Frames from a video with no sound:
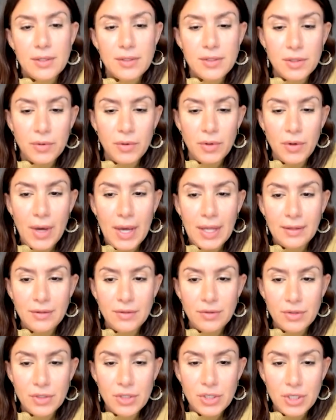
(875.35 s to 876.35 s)
So you
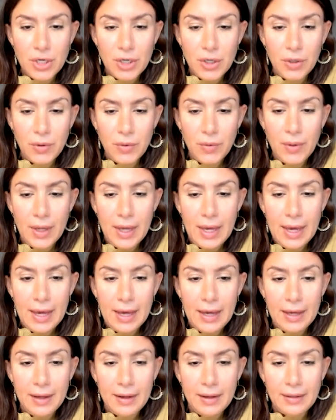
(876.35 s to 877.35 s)
enter a show,
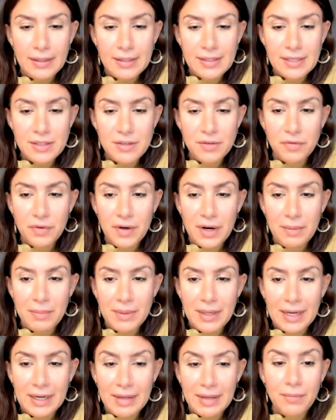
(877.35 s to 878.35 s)
this is Frame
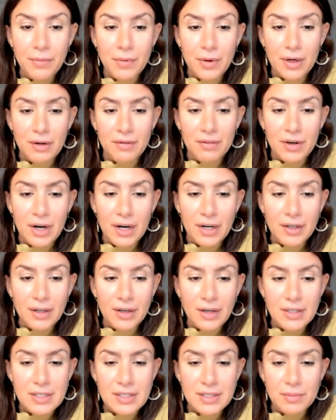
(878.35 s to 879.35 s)
Denim, one of our other
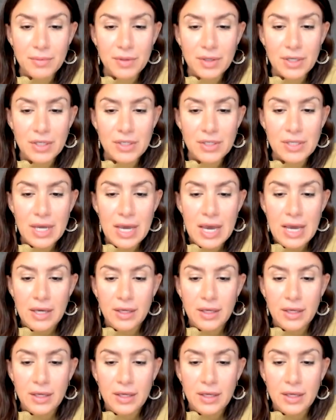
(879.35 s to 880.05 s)
customers.